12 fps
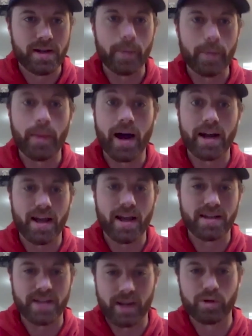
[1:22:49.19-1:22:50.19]
embody
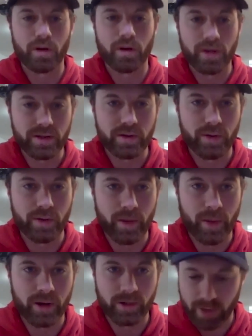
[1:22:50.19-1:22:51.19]
as I'm growing through the
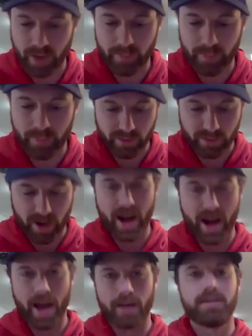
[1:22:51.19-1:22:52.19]
Rabine Group of companies right
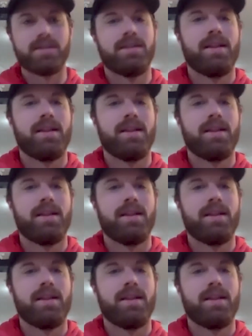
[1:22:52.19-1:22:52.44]
now.